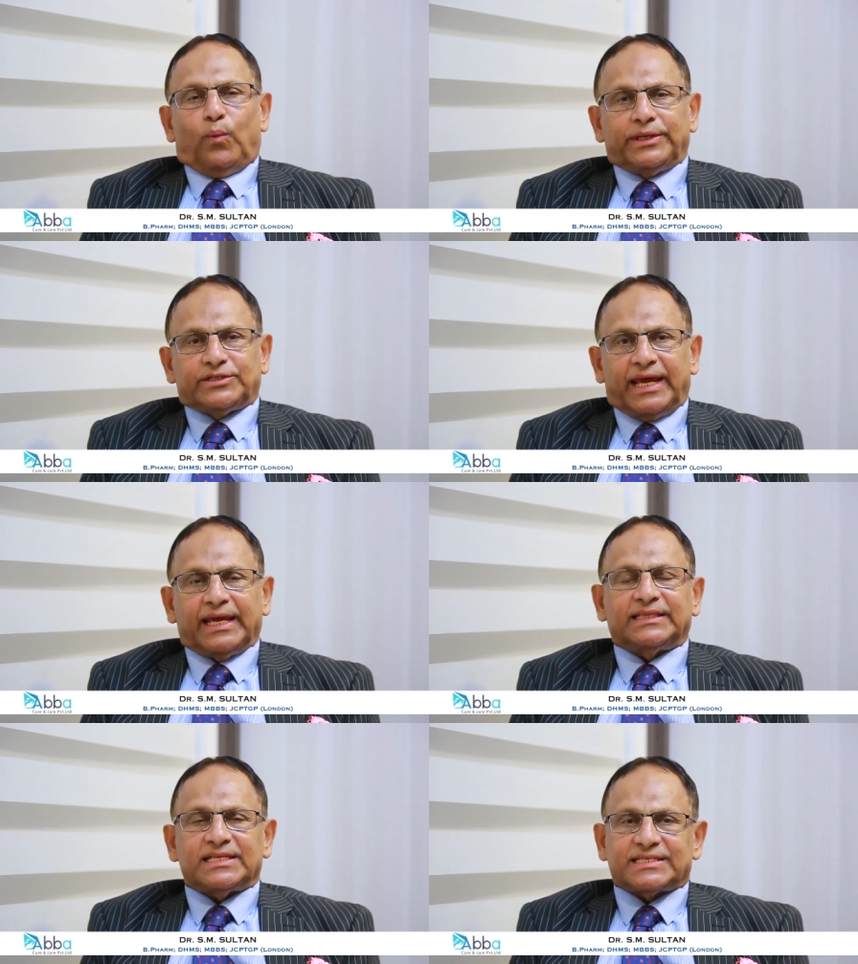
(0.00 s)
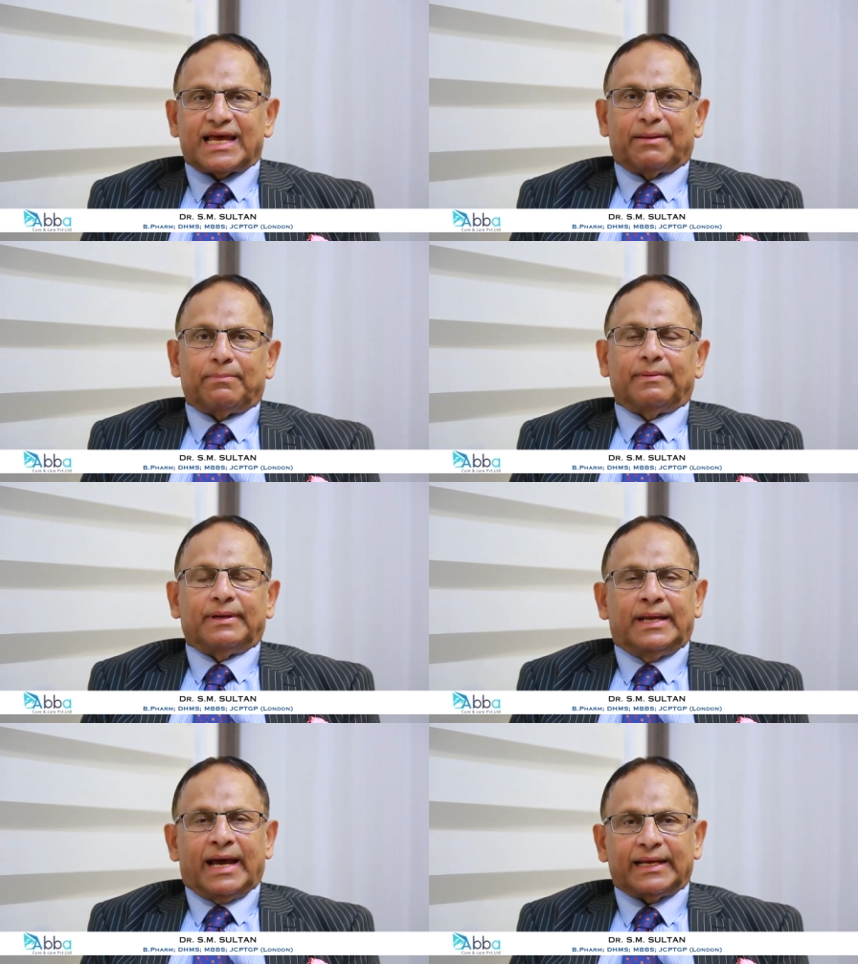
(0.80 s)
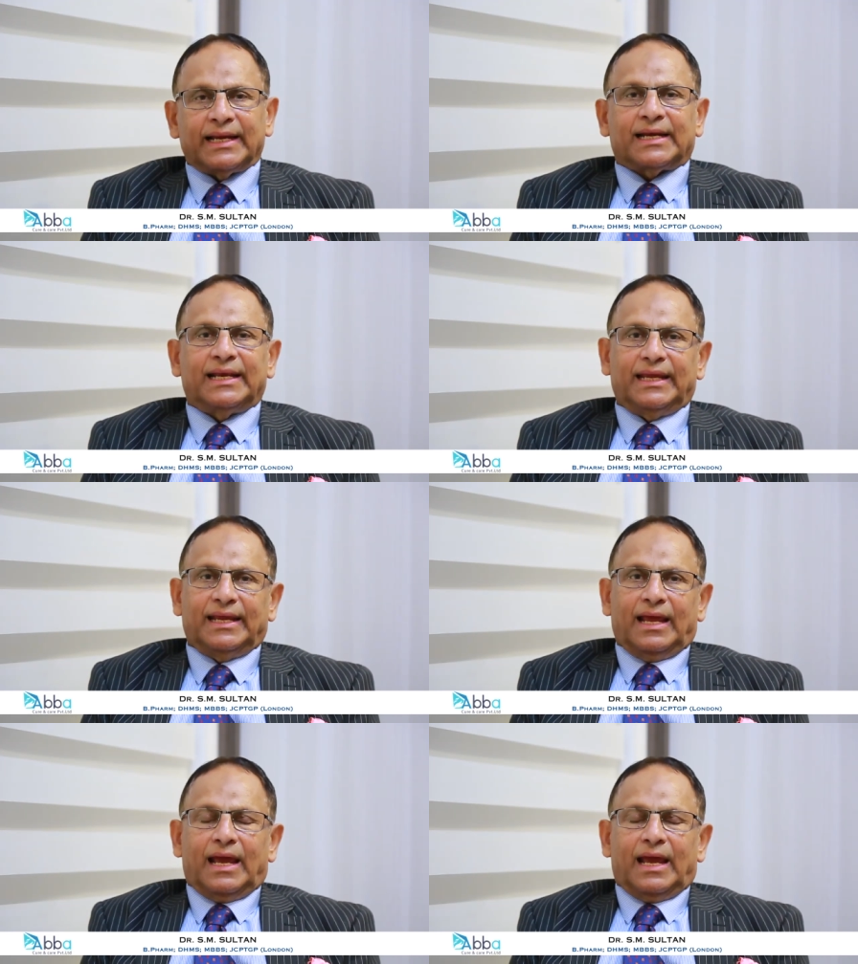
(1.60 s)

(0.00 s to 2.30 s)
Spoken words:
we take the sap directly.